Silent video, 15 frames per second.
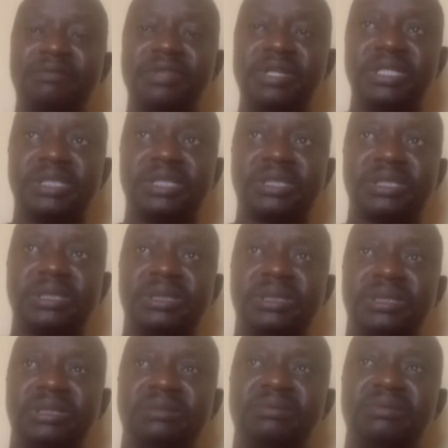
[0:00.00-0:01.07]
this
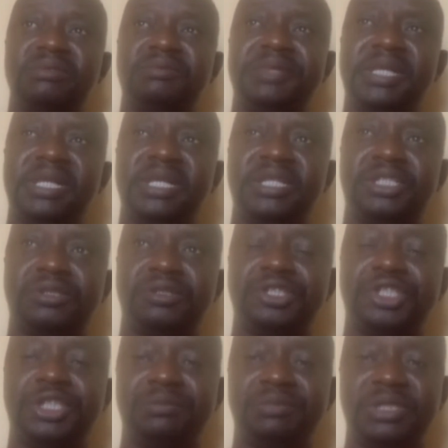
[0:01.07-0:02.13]

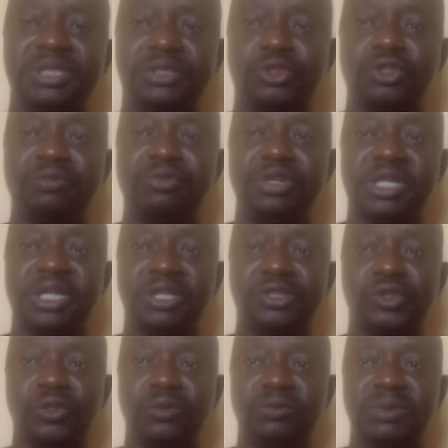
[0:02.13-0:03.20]
relationship, this
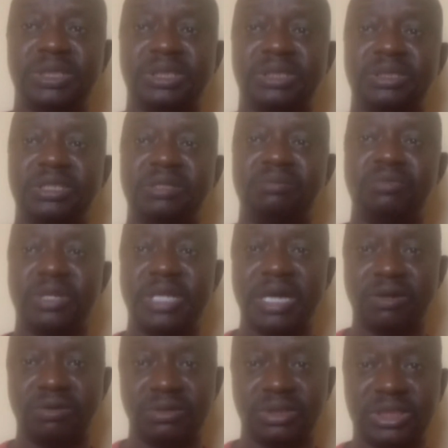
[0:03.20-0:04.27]
communication with the
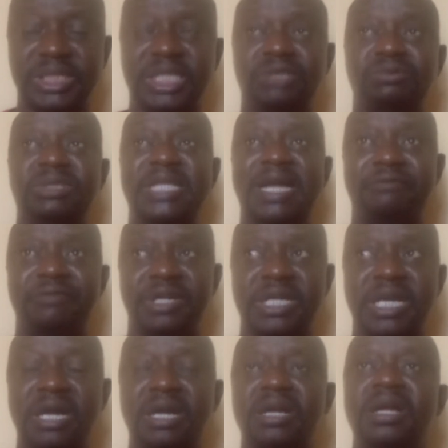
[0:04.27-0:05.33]
mother continent, with
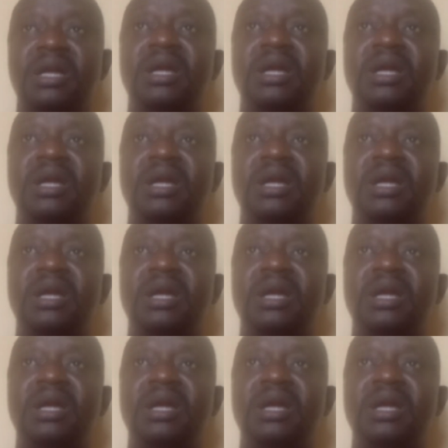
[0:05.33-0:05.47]
Africa.